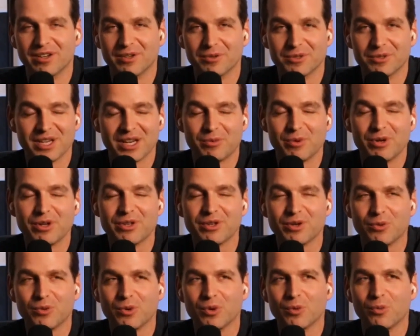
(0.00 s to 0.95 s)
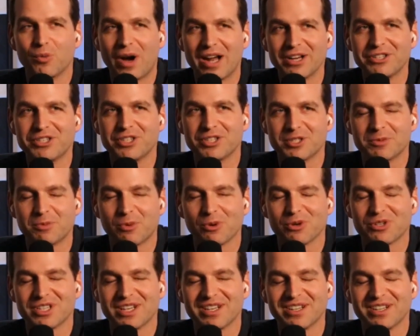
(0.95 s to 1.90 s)
It was like we either were watching
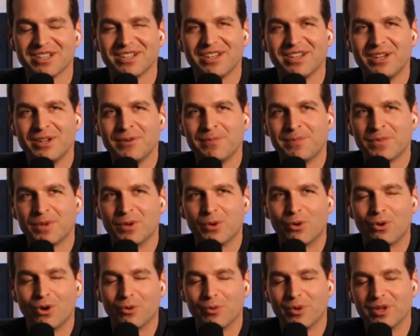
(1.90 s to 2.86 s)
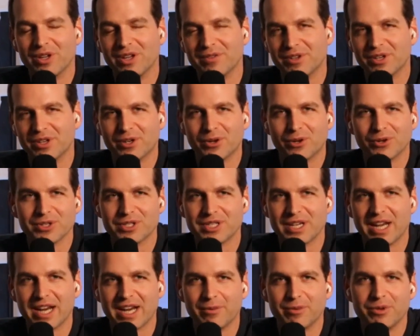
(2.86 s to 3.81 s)
Sports Center or we lived in a
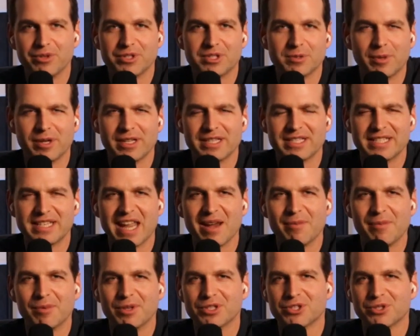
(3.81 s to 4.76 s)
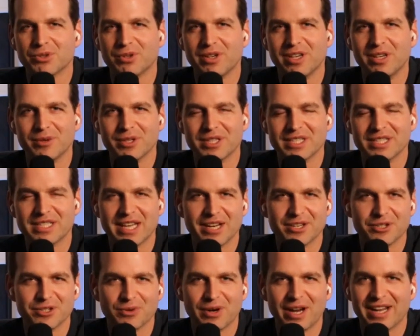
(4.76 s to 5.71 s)
cul-de-sac and we used to play this game in the street with a
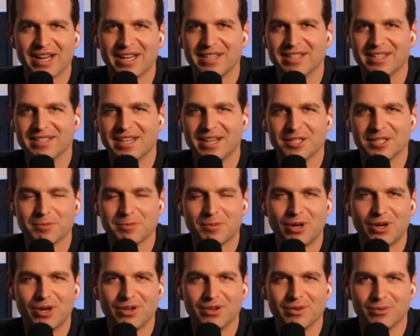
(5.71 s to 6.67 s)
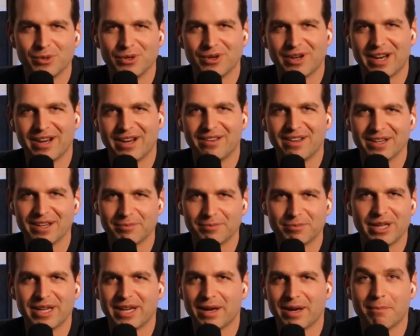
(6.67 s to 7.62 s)
tennis racket and a tennis ball. And we were kind of like
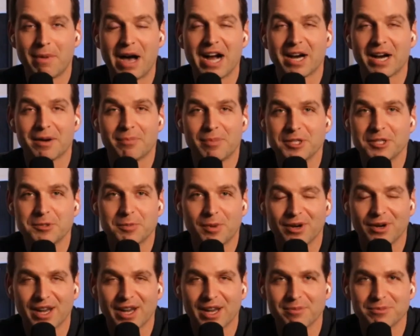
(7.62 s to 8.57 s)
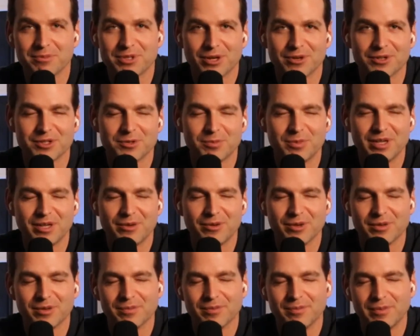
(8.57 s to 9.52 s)
playing a mock baseball game, so to speak,
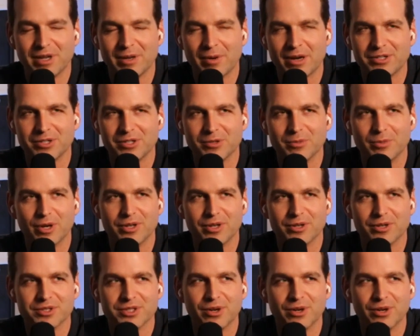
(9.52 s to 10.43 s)
with me and my two brothers.